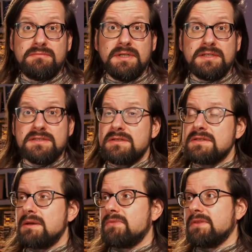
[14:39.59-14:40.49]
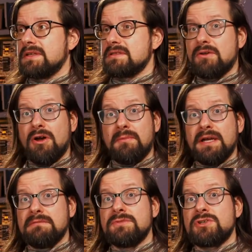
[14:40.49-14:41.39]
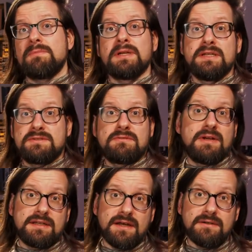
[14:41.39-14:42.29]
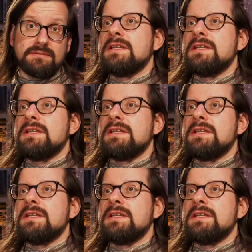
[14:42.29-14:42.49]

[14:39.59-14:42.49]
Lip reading: But it's not something that's like on my shopping list right now.